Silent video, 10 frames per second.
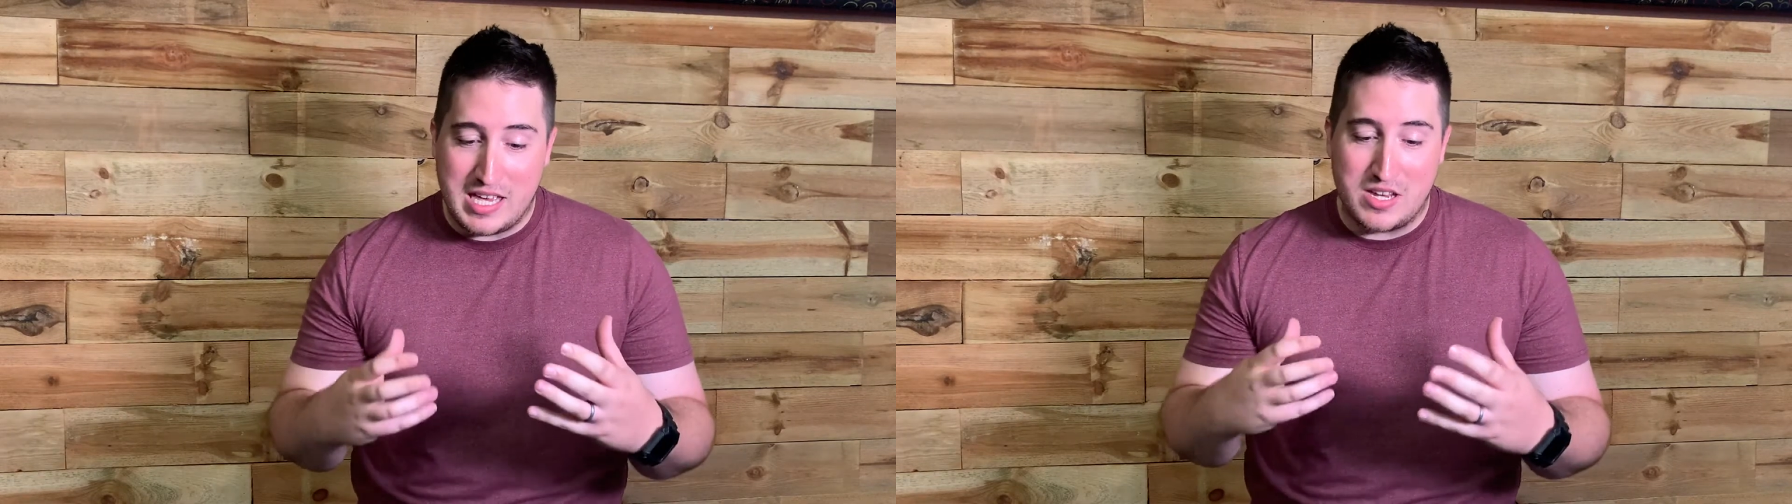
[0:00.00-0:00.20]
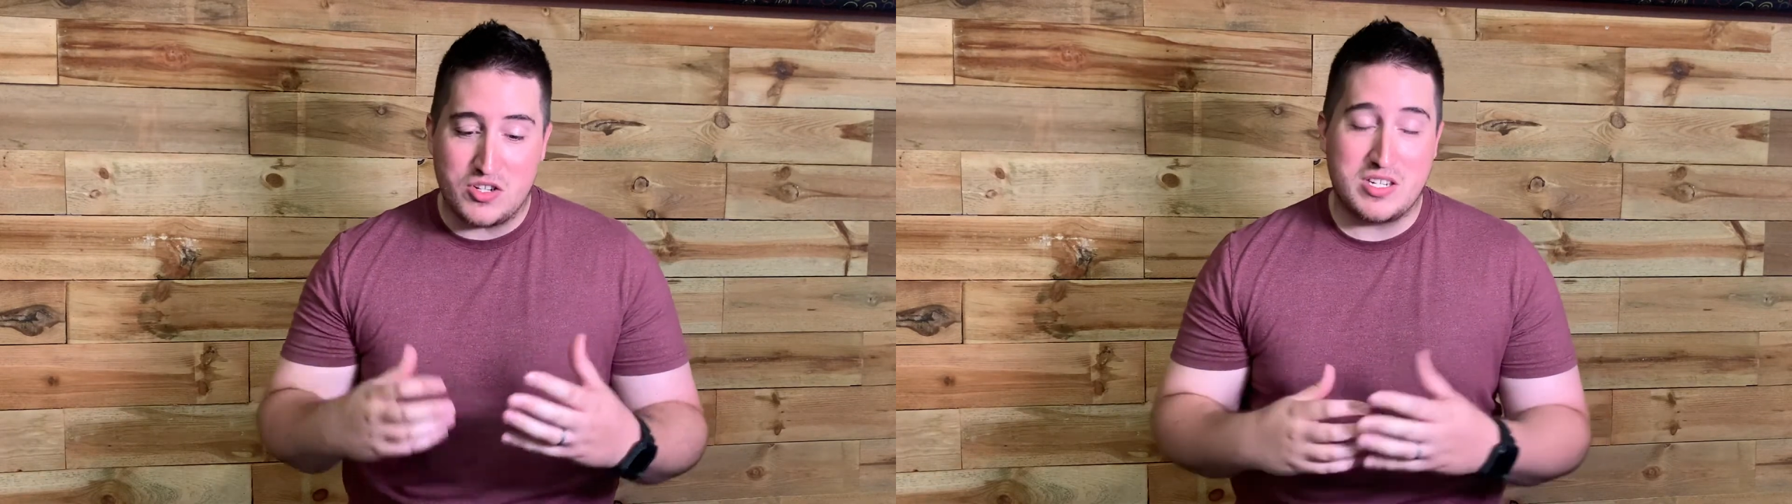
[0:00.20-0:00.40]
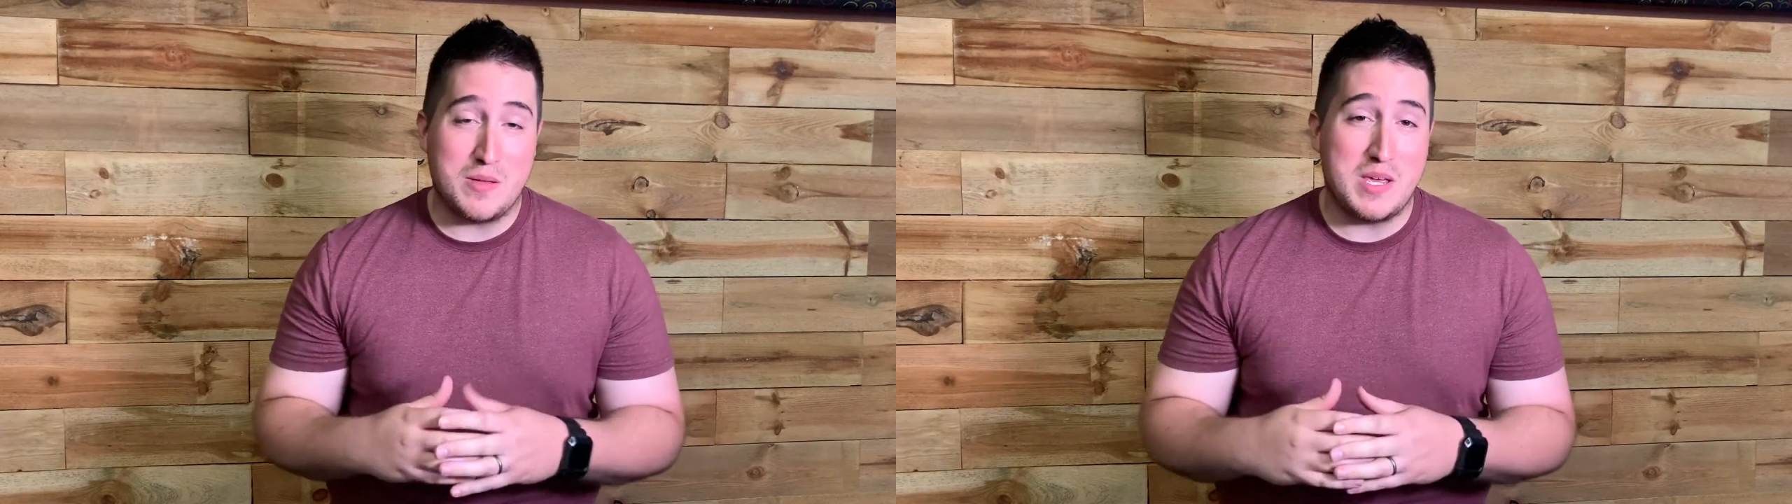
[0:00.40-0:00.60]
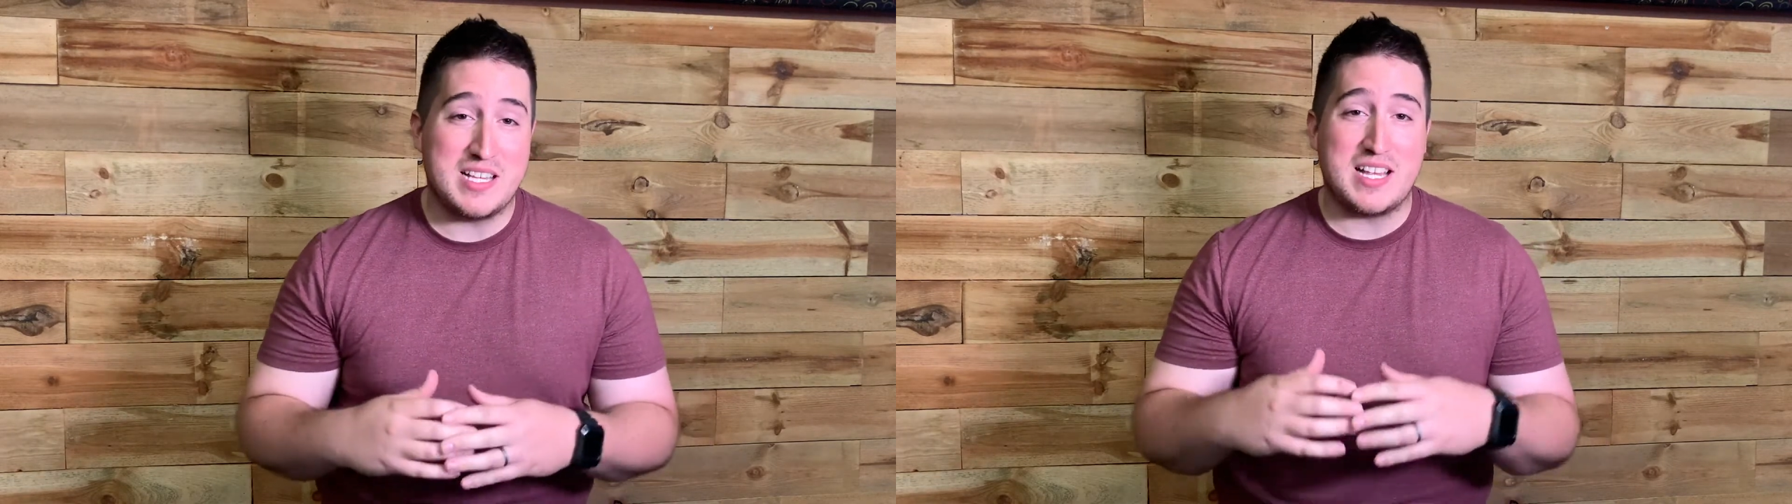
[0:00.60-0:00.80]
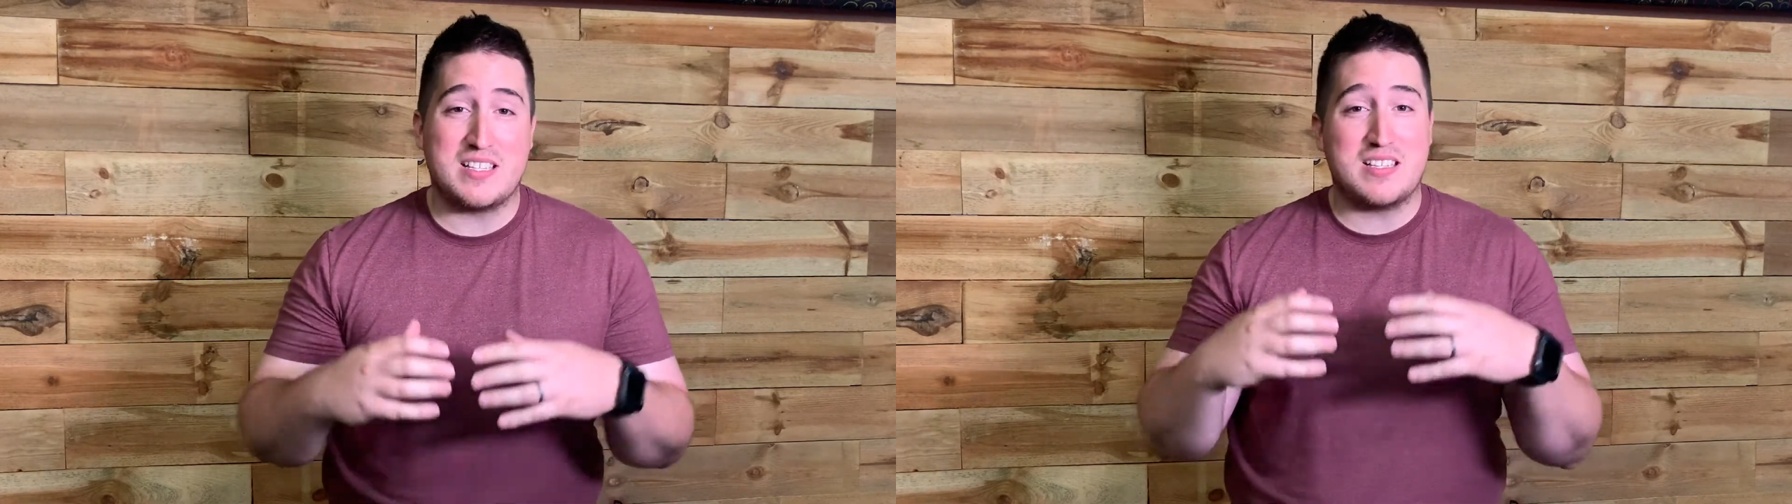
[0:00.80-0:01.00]
interesting because
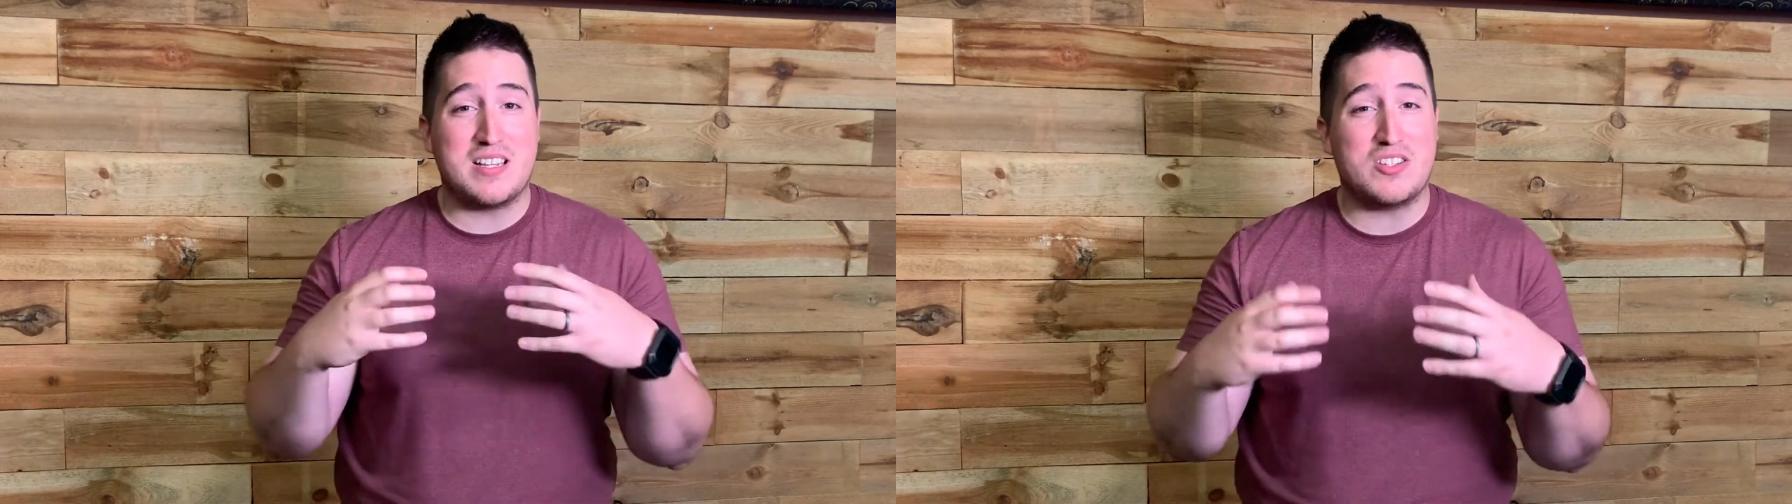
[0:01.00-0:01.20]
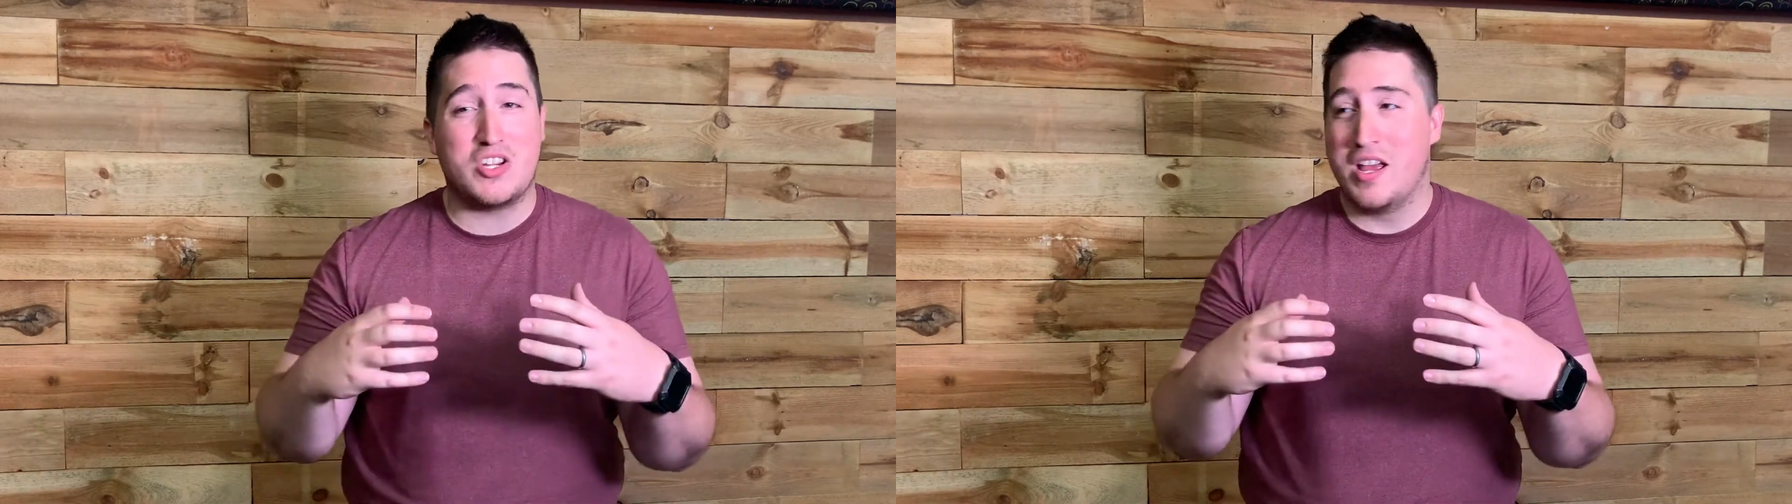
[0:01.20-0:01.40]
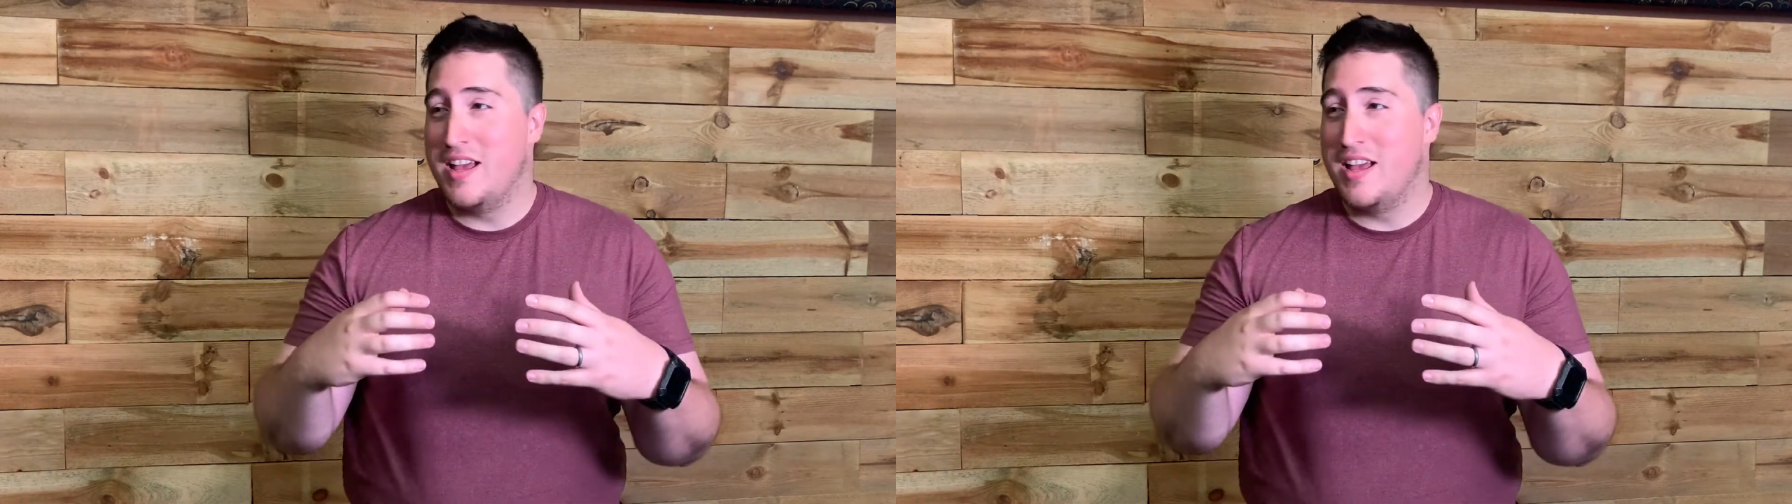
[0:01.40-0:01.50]
that's such